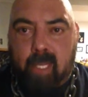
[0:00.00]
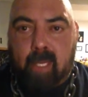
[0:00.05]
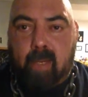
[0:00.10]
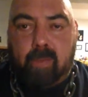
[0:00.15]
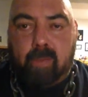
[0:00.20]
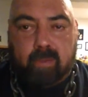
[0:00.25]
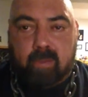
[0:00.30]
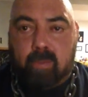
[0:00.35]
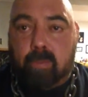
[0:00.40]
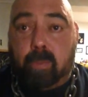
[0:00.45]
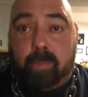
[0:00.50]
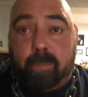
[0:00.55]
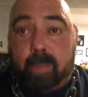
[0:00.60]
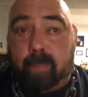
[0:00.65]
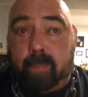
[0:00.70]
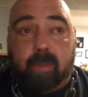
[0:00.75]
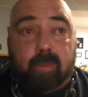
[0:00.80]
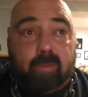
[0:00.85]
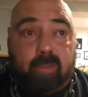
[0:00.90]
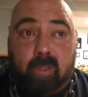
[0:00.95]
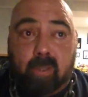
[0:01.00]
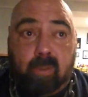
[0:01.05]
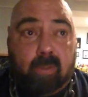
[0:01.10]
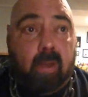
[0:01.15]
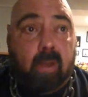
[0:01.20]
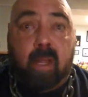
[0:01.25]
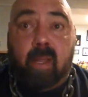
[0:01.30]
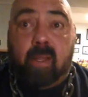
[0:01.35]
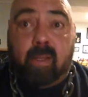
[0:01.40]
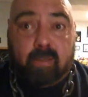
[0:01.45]
This is what people used to
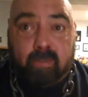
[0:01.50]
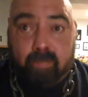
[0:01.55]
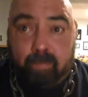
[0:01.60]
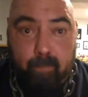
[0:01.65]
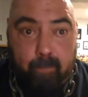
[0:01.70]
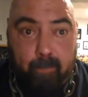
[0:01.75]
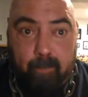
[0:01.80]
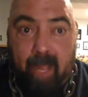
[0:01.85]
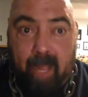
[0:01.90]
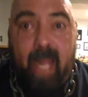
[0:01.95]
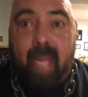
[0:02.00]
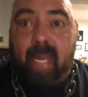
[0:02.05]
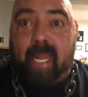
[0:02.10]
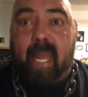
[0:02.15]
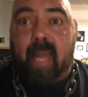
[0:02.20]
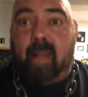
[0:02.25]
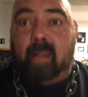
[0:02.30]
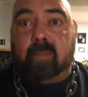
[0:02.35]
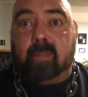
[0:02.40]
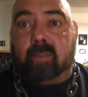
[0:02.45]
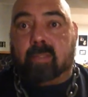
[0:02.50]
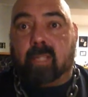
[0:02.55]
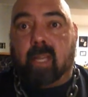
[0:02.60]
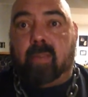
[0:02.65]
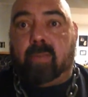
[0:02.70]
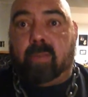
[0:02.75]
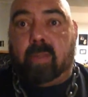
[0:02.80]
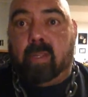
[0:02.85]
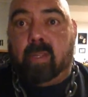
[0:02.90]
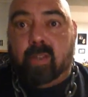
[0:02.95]
do. Bang out
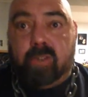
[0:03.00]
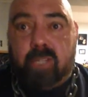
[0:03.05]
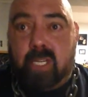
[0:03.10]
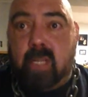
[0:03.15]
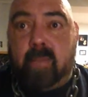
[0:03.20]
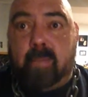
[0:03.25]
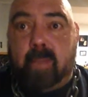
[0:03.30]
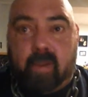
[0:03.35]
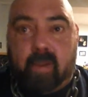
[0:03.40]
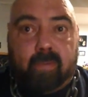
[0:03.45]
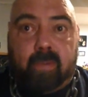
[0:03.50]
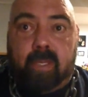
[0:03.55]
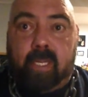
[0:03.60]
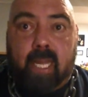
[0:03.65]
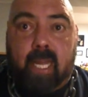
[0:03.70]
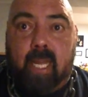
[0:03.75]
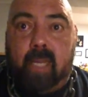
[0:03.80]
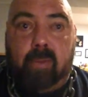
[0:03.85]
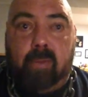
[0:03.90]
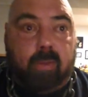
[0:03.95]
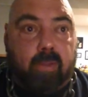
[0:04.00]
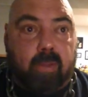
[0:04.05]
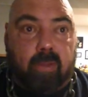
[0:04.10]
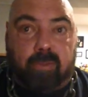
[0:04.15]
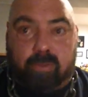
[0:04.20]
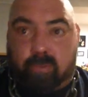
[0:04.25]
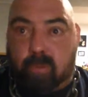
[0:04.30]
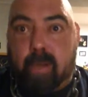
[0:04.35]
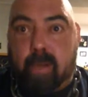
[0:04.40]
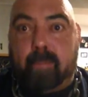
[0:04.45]
stuff in the gym every day with a
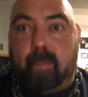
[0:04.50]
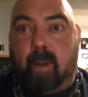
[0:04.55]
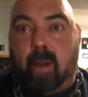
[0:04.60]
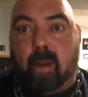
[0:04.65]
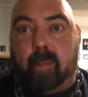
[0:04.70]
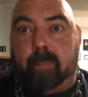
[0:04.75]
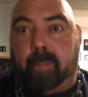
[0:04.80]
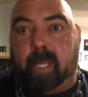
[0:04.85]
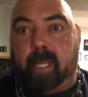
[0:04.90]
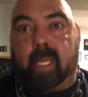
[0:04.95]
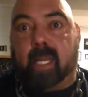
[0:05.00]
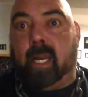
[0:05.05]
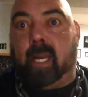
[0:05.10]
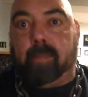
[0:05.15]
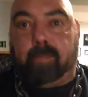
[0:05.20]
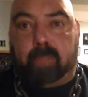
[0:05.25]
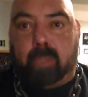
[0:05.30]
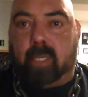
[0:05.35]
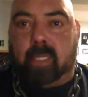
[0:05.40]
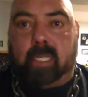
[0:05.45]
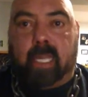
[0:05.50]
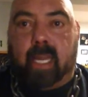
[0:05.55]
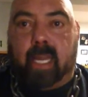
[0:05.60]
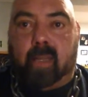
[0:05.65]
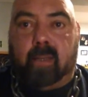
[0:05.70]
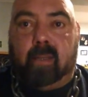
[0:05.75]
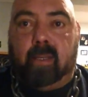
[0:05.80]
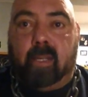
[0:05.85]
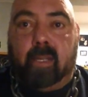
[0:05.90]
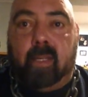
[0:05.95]
straight bar, pick it up, put it
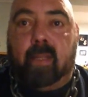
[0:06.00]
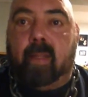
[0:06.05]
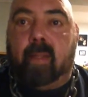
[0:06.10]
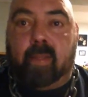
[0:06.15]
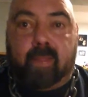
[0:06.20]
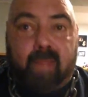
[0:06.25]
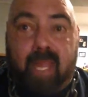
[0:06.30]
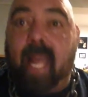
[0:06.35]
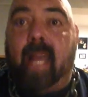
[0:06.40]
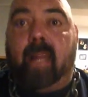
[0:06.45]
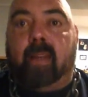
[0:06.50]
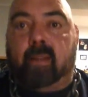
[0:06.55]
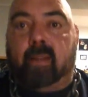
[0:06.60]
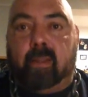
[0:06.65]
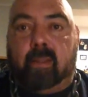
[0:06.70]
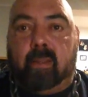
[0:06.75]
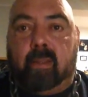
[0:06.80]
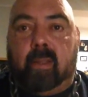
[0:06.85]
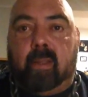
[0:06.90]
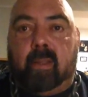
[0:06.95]
down, the end.